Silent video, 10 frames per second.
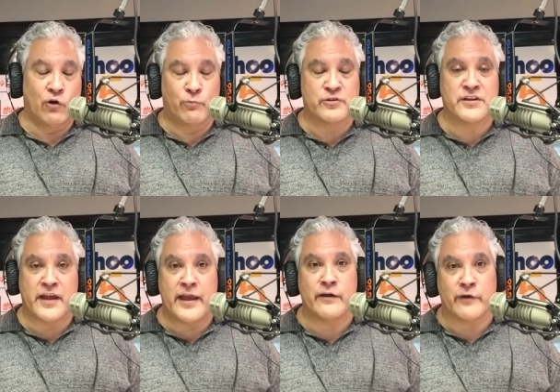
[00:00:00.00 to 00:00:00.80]
Oprah's going to
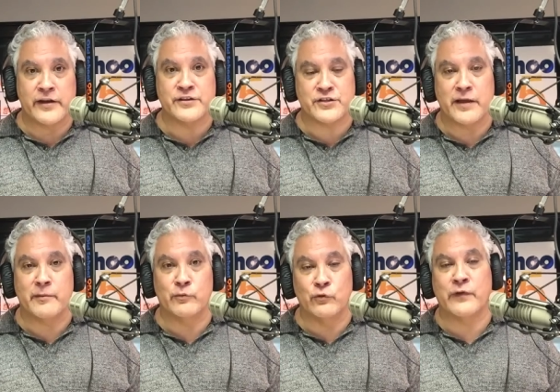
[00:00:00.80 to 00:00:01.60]
hang her head in shame
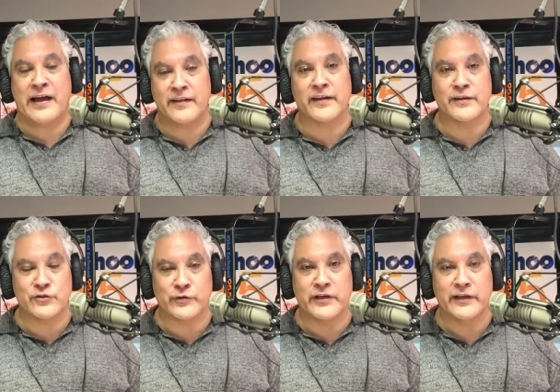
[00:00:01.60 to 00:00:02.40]
and move out of the
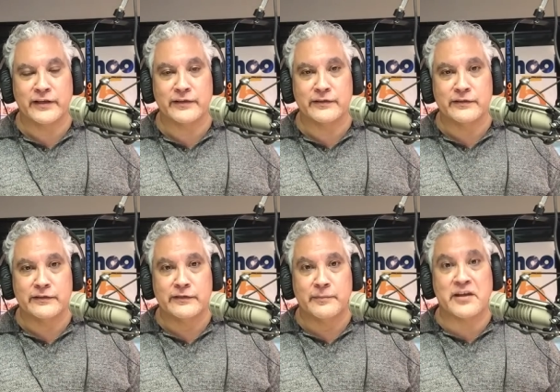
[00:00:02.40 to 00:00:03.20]
country
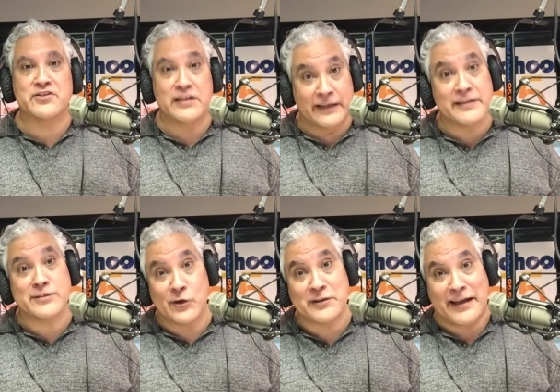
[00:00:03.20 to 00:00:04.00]
because she let us
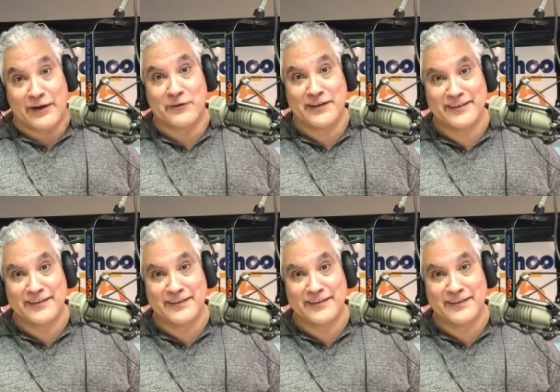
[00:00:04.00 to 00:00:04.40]
all down.